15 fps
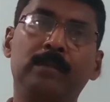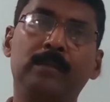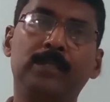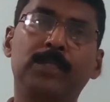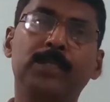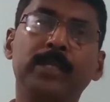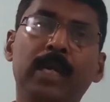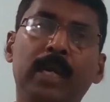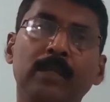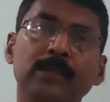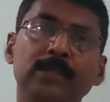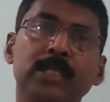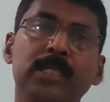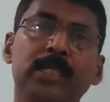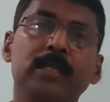should have
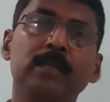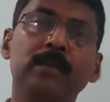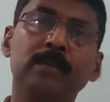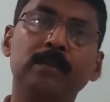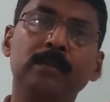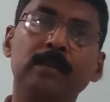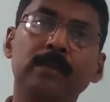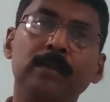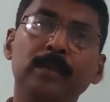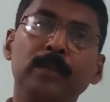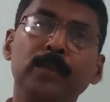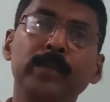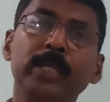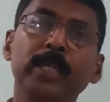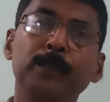certain
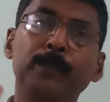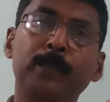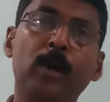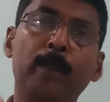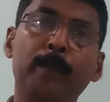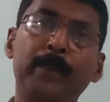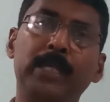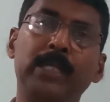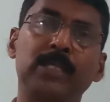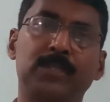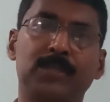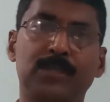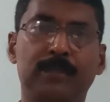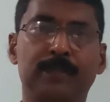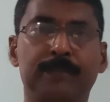unique
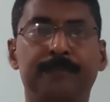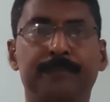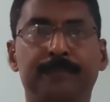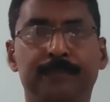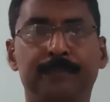properties.